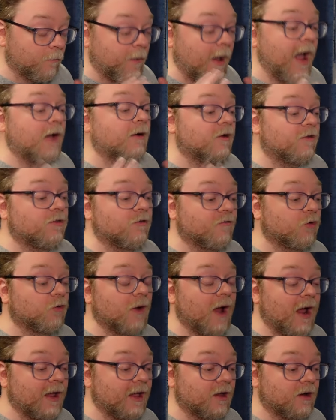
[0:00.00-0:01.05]
Pirates of
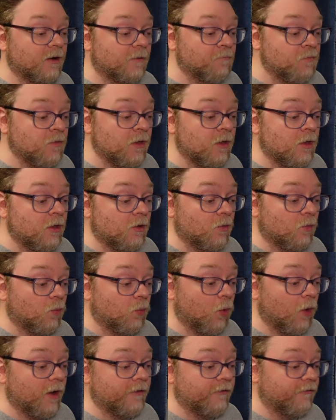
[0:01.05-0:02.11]
Orion
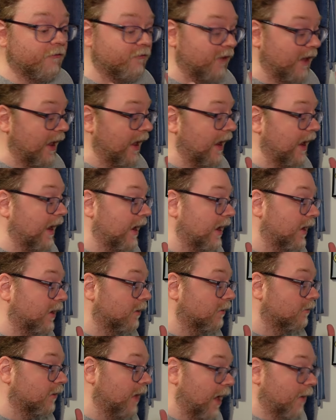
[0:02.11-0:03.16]
was
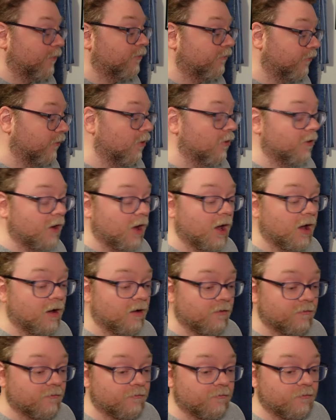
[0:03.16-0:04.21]
a episode
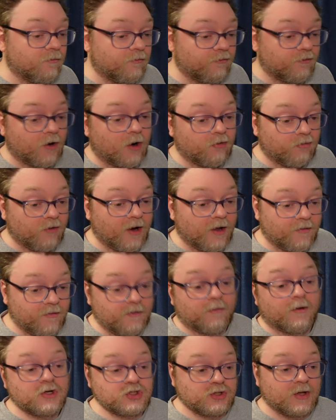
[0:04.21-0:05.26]
of Star Trek,
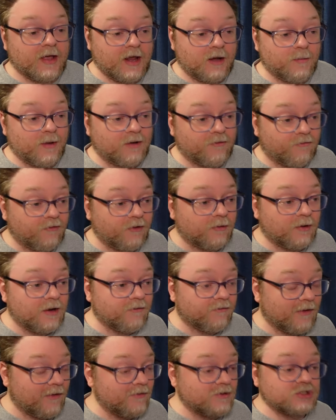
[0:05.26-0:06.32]
the original animated
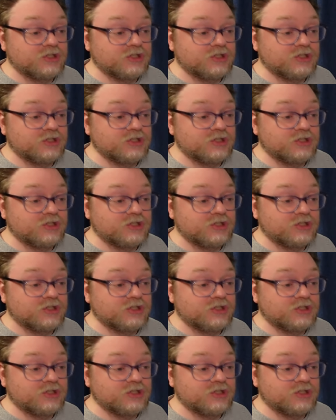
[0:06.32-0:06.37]
series, and